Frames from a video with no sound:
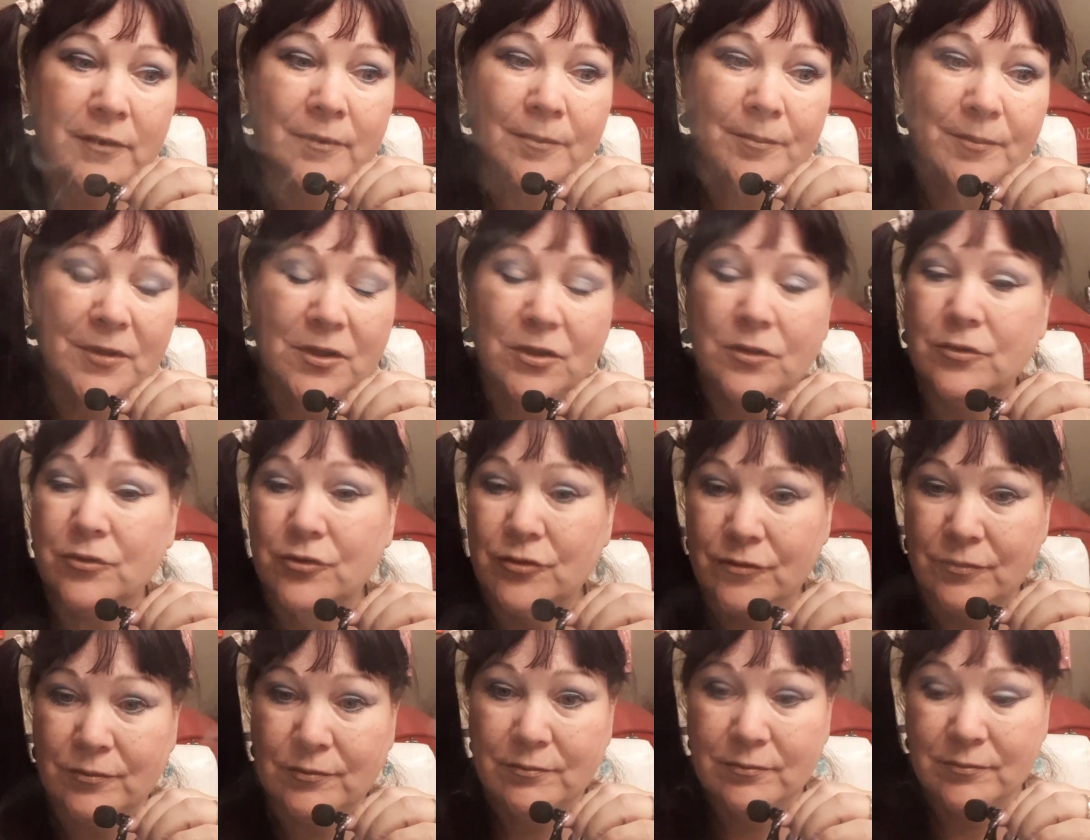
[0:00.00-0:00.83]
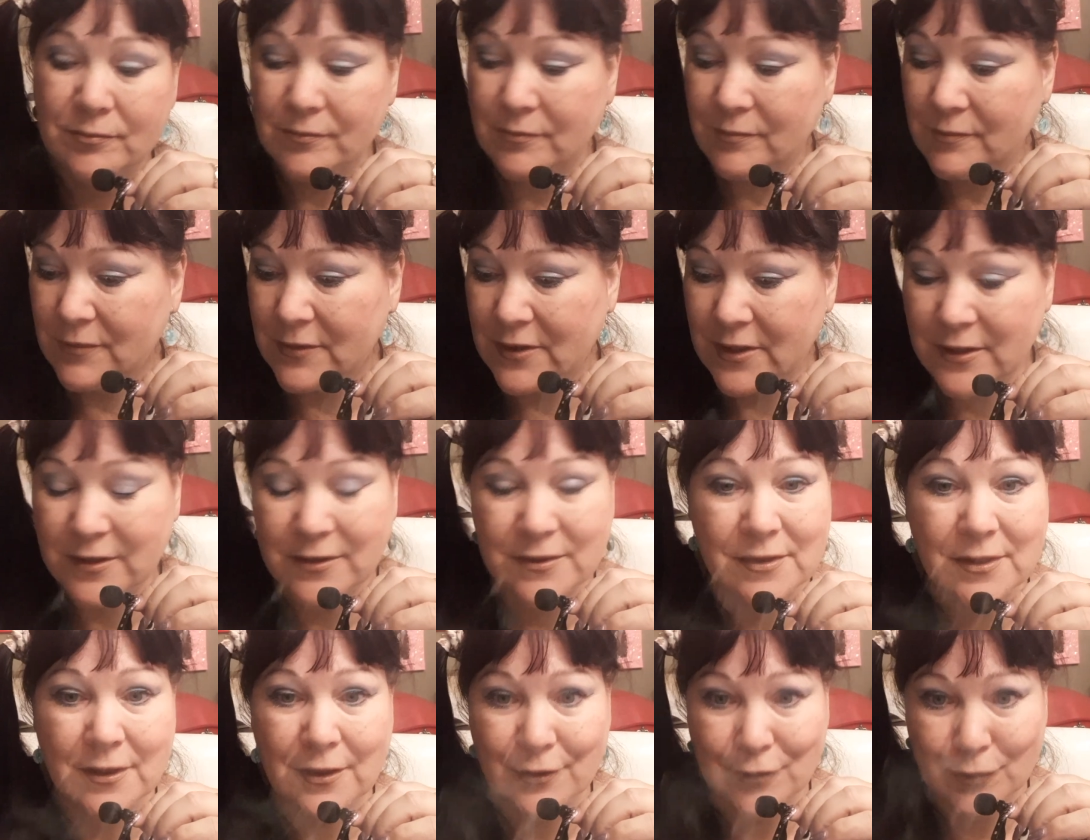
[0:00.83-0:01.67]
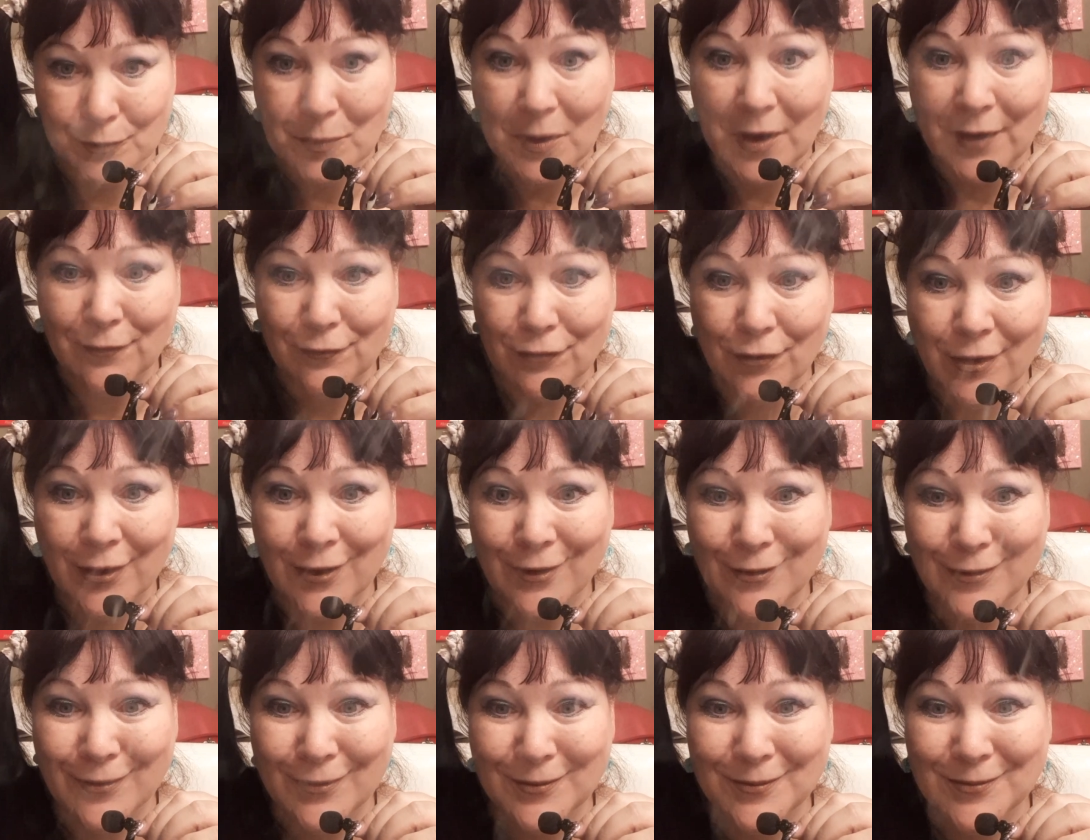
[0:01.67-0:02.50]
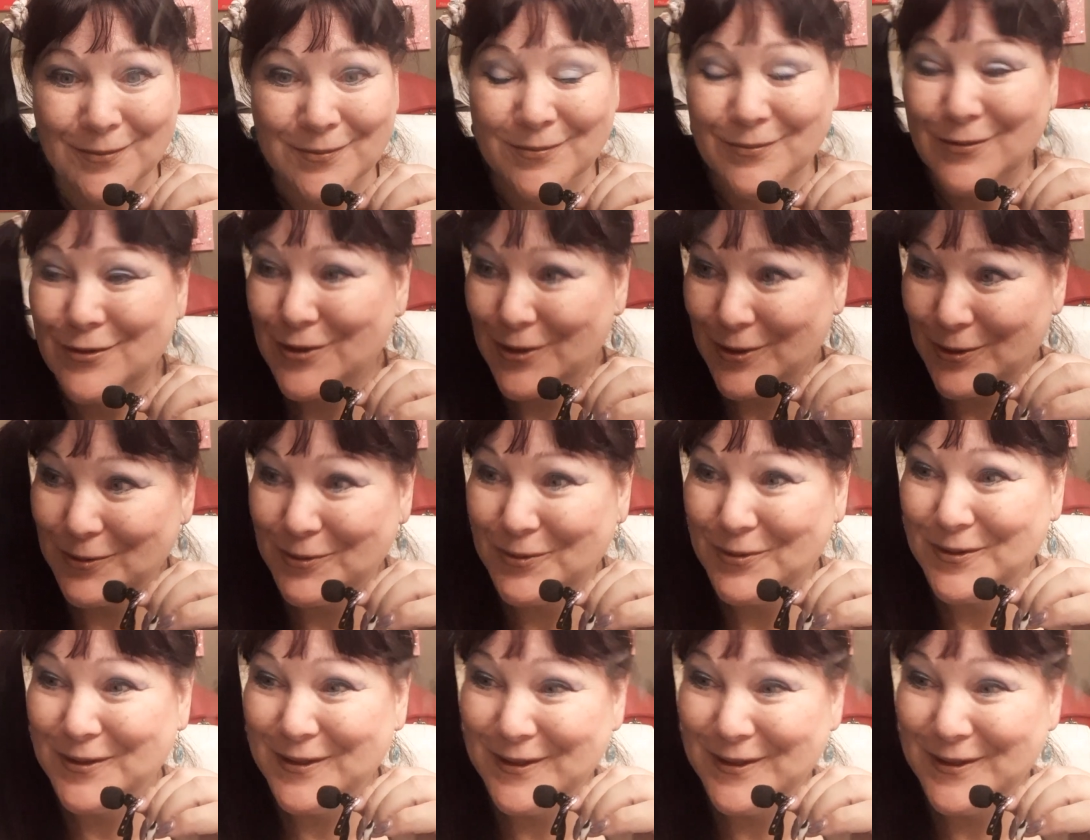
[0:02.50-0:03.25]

because DC is my friend too.